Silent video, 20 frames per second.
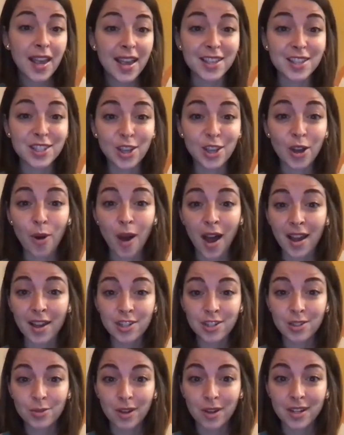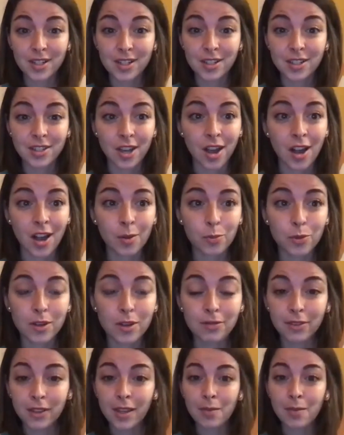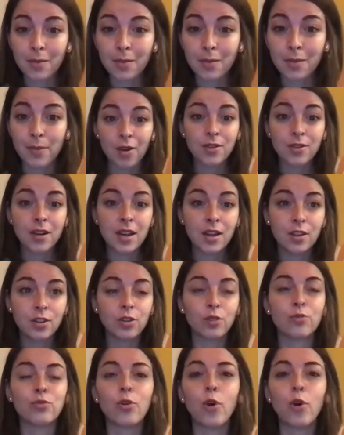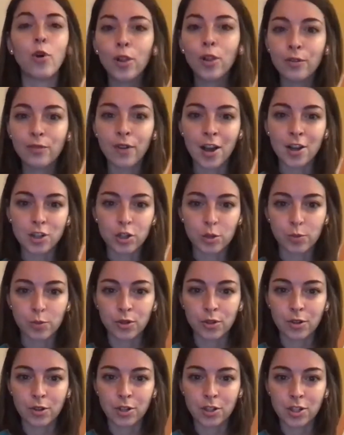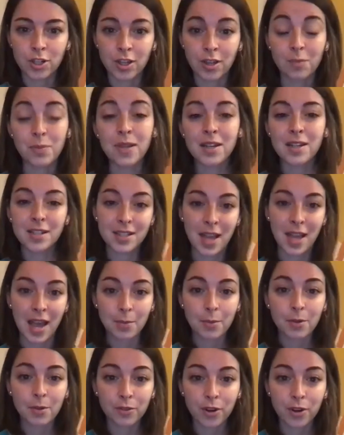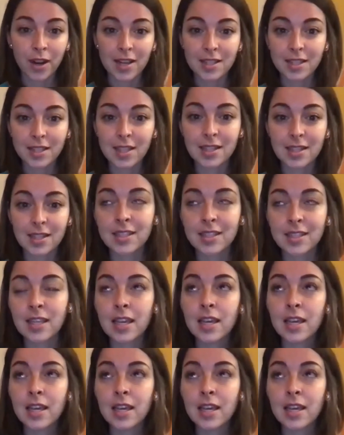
And so I just wanted to talk briefly about the role of entrepreneurship in a time of crisis.